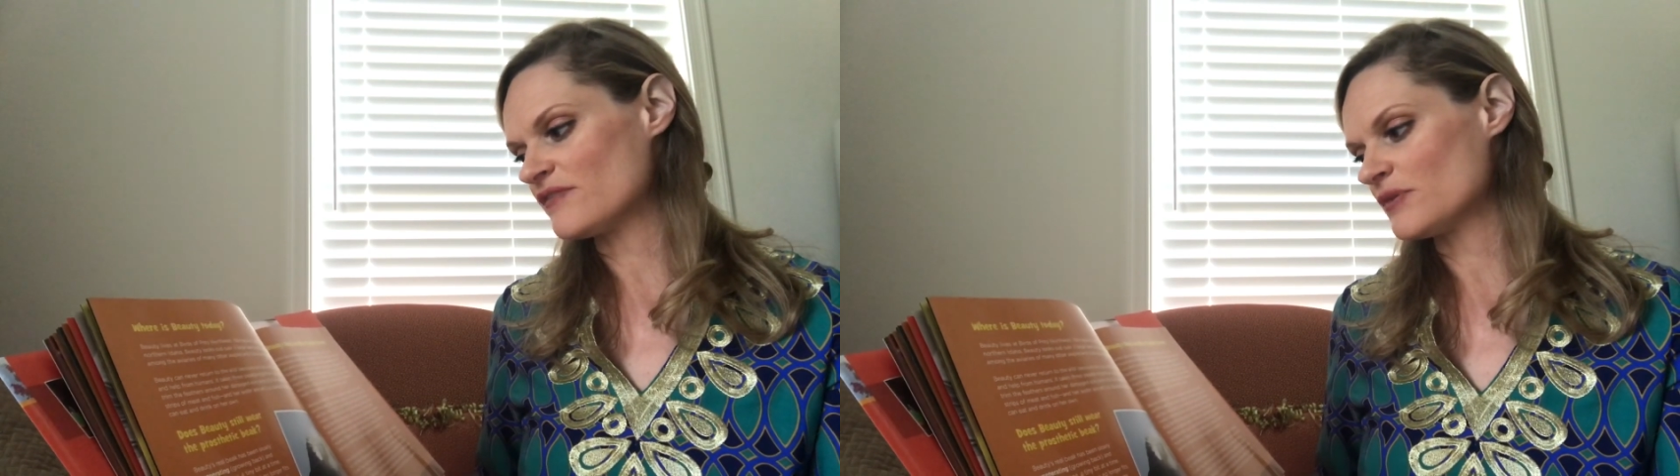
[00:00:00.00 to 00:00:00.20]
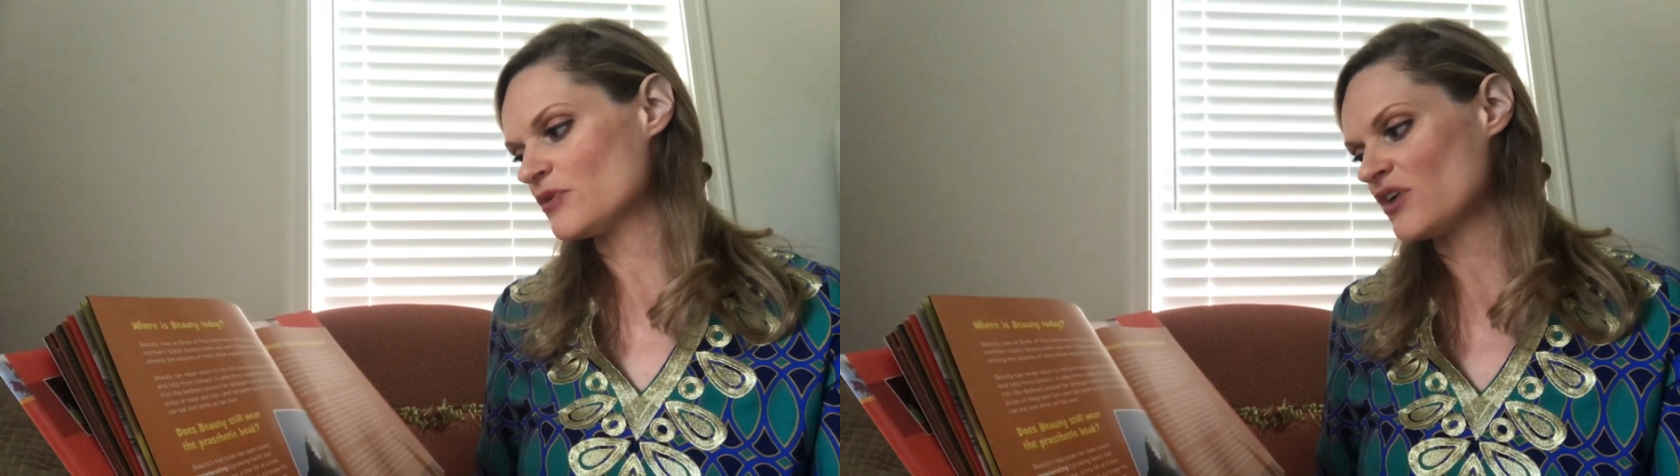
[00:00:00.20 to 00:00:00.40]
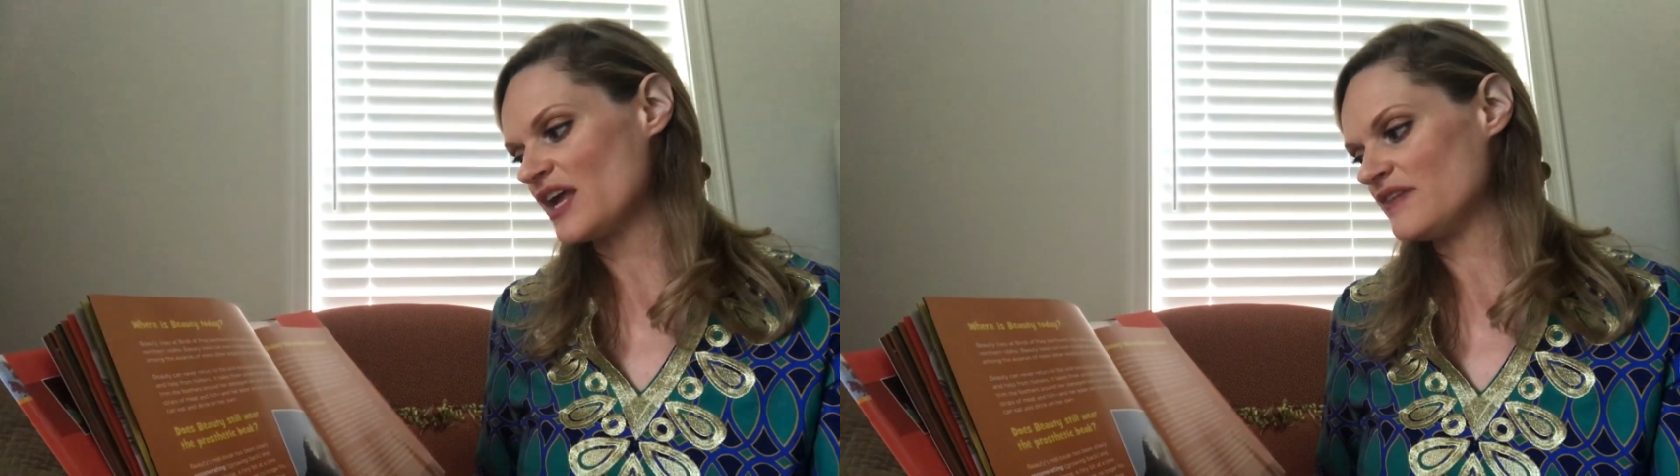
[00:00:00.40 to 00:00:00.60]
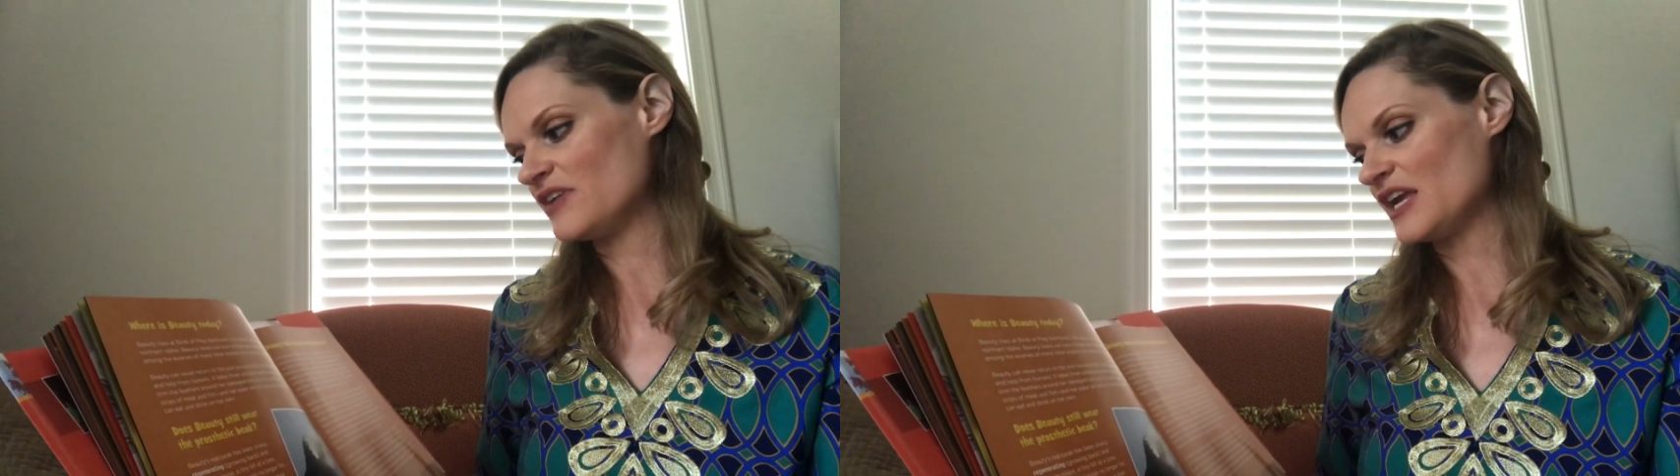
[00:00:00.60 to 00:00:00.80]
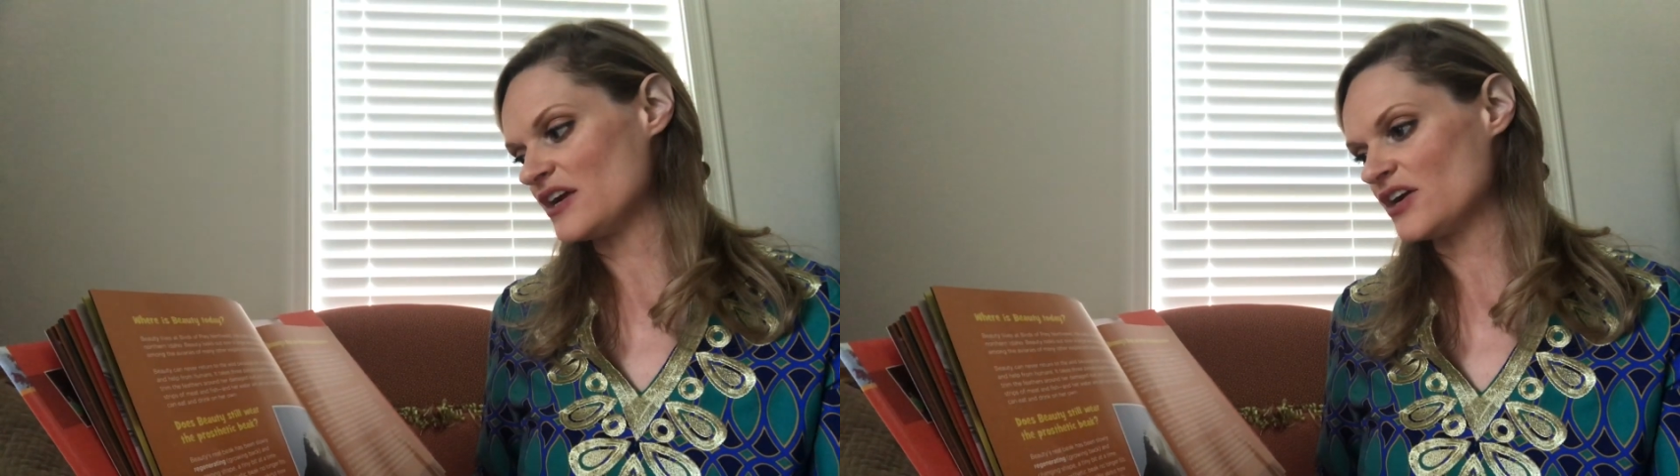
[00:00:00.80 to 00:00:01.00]
from her
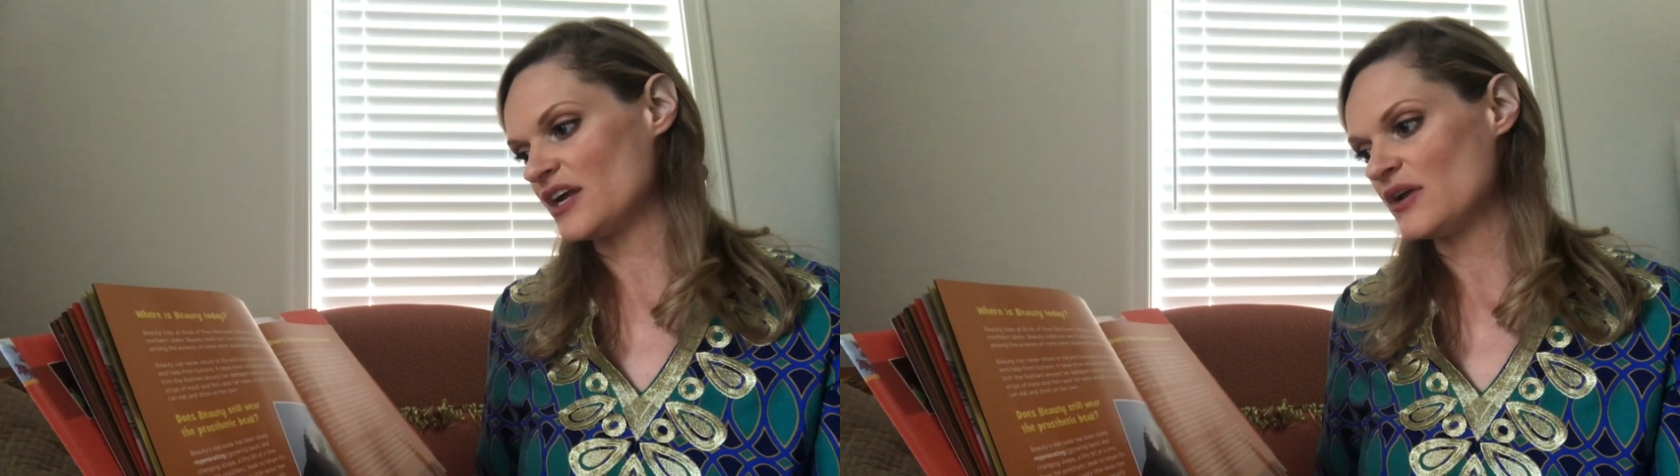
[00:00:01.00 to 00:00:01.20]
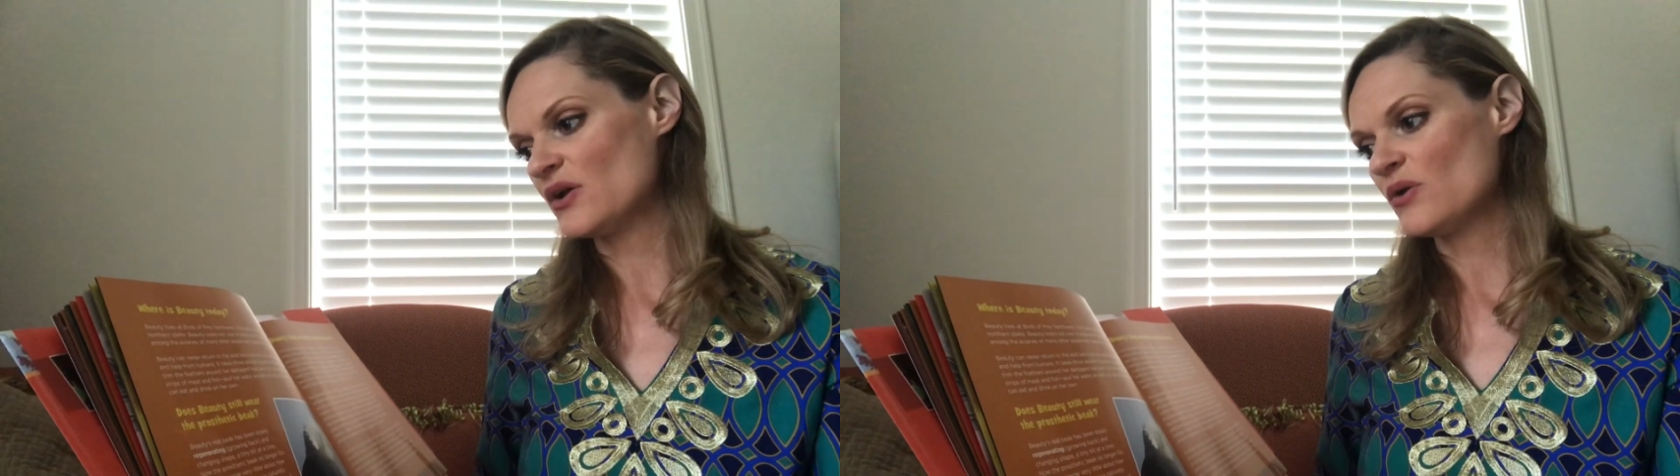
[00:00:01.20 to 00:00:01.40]
aviary,